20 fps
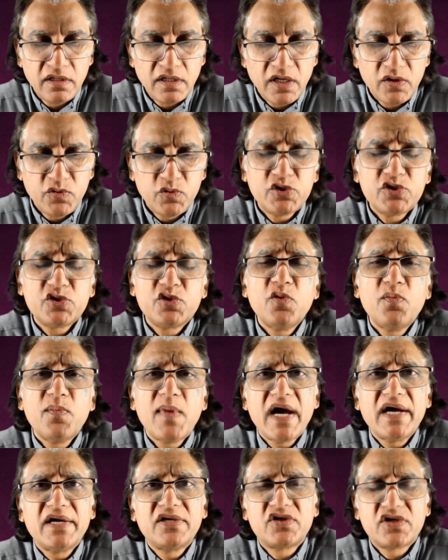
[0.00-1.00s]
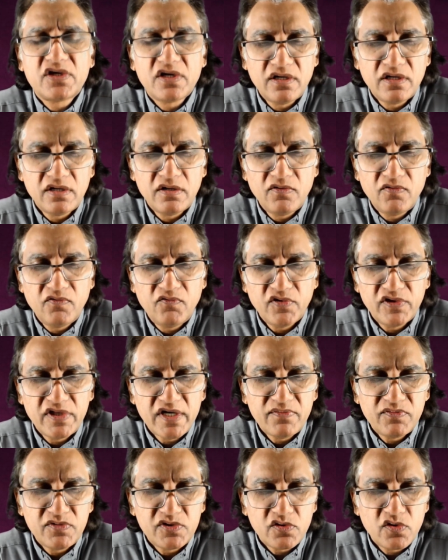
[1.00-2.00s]
It was too much for
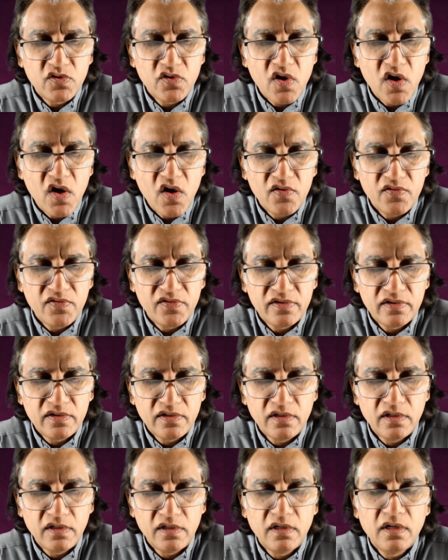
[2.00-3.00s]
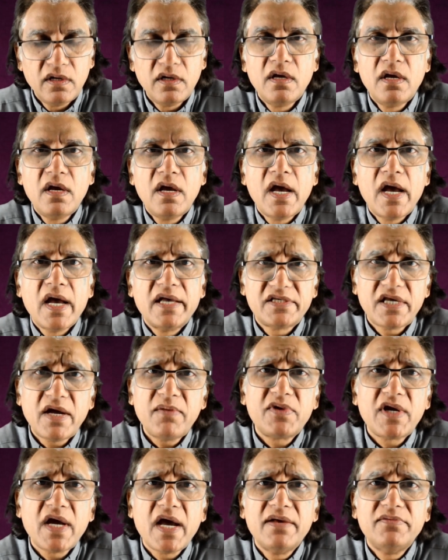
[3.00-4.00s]
them to go on. And
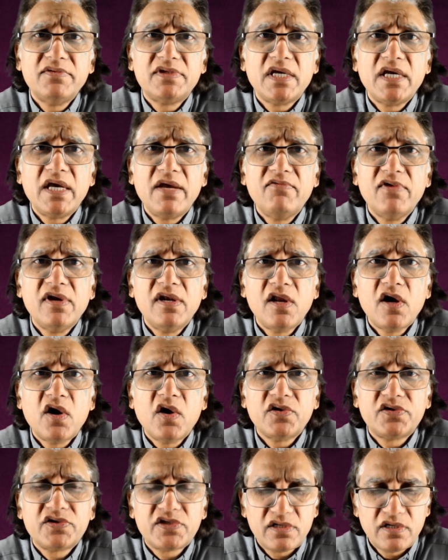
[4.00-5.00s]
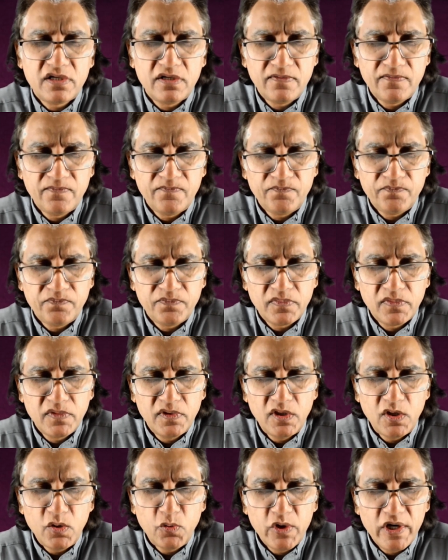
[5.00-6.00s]
sometimes they even lost
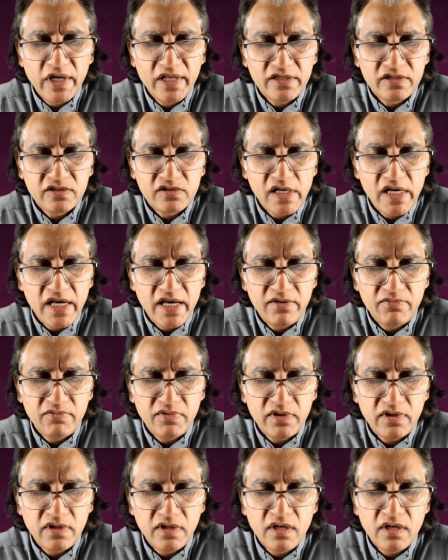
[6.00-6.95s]
the will to live.